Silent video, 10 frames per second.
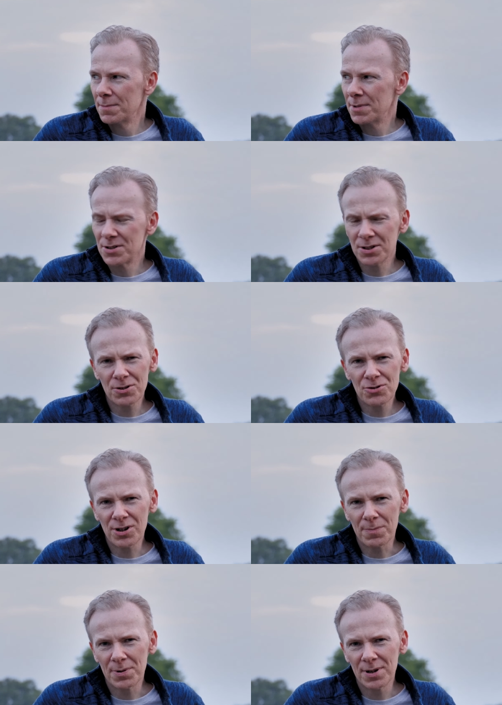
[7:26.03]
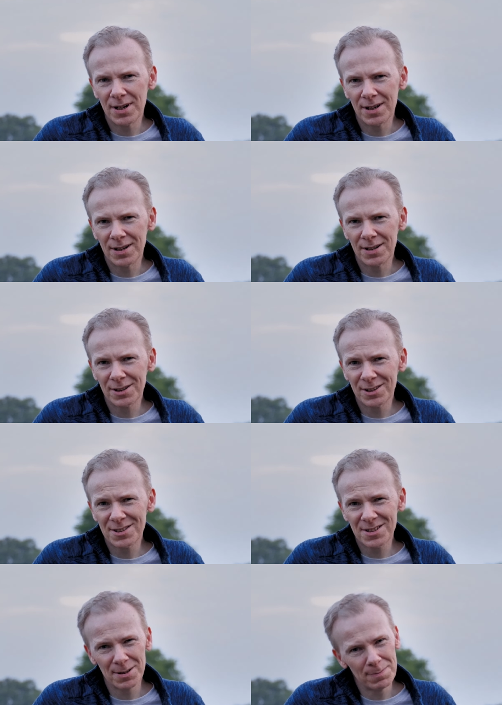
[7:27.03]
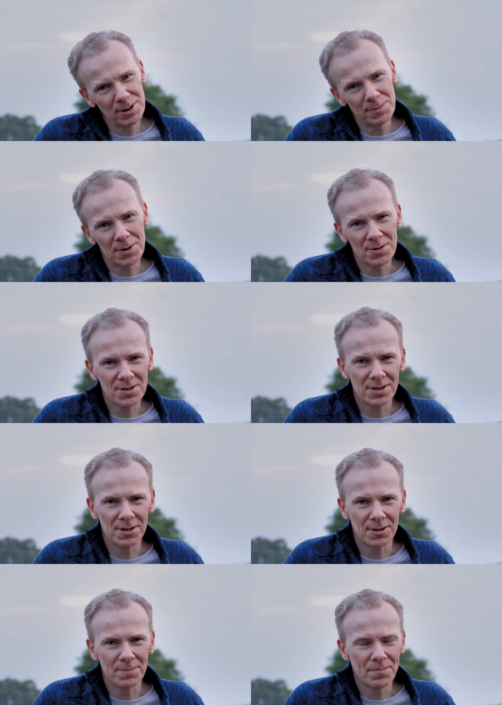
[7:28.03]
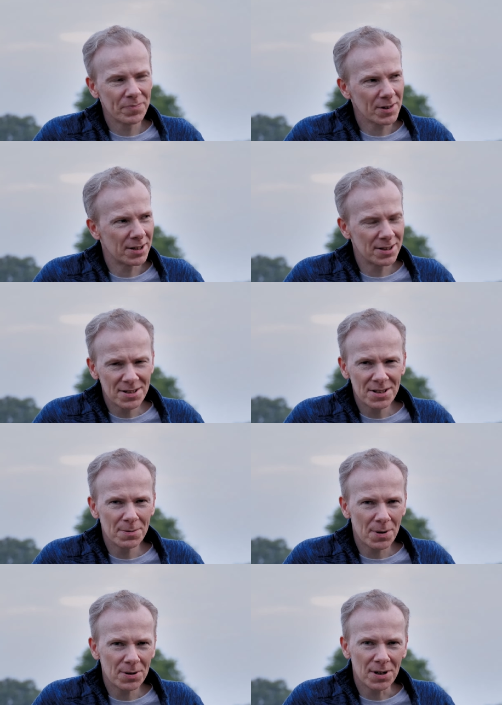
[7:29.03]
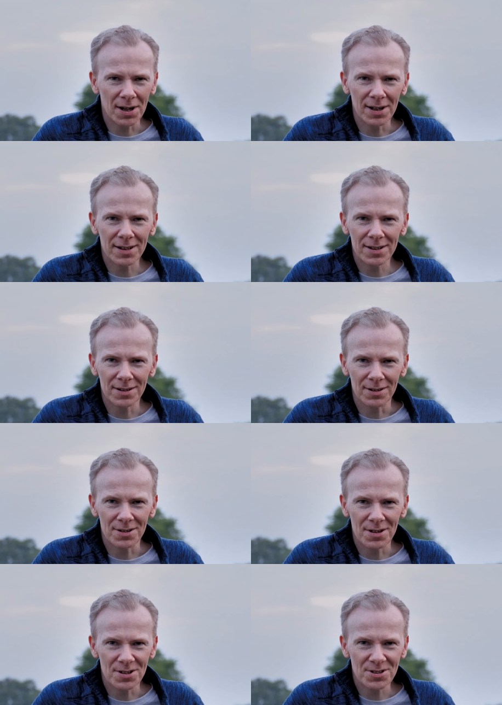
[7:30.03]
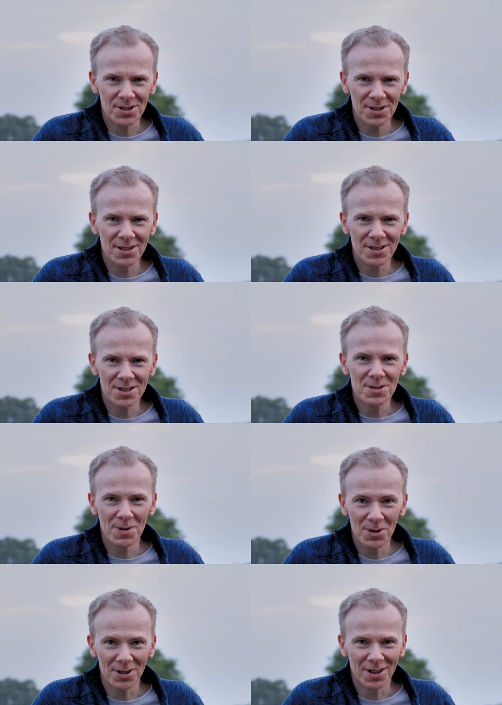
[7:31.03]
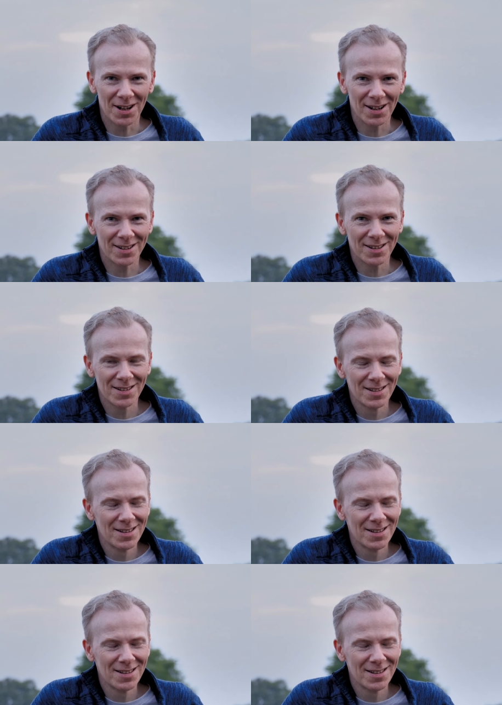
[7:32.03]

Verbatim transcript: But it was a good trip and good to see the bluebells, and I did see the wild garlic, and I certainly could smell the garlic.